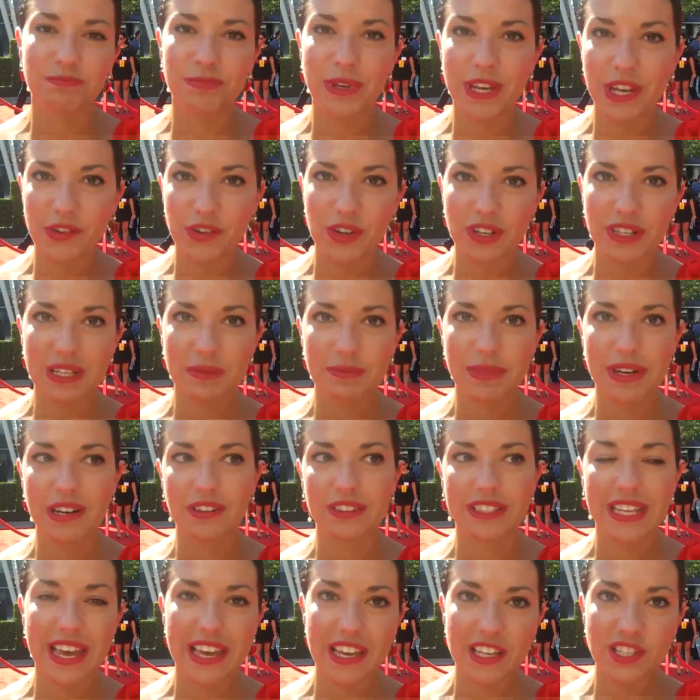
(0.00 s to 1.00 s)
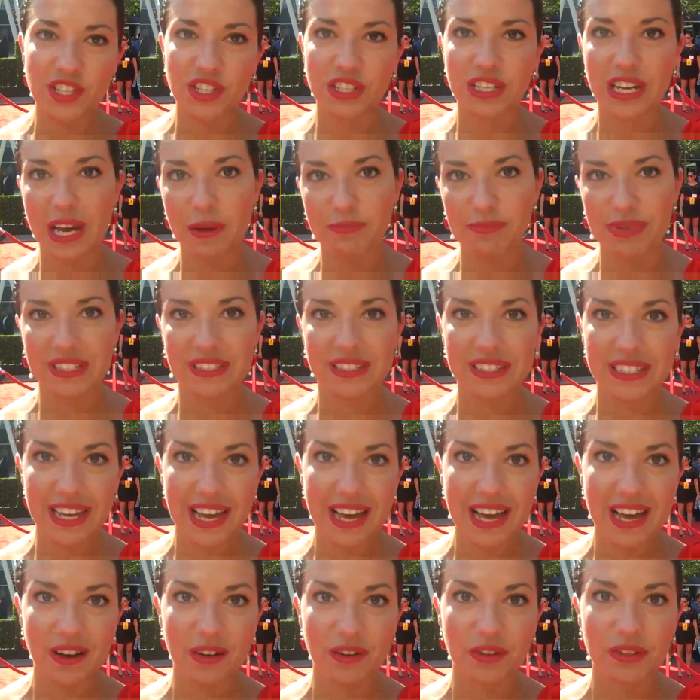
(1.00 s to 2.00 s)
period about aging up and
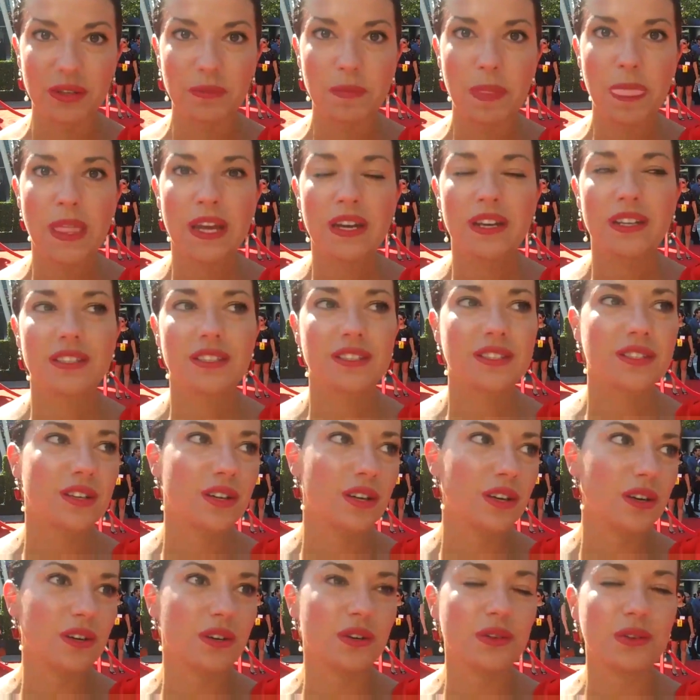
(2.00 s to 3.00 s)
down. So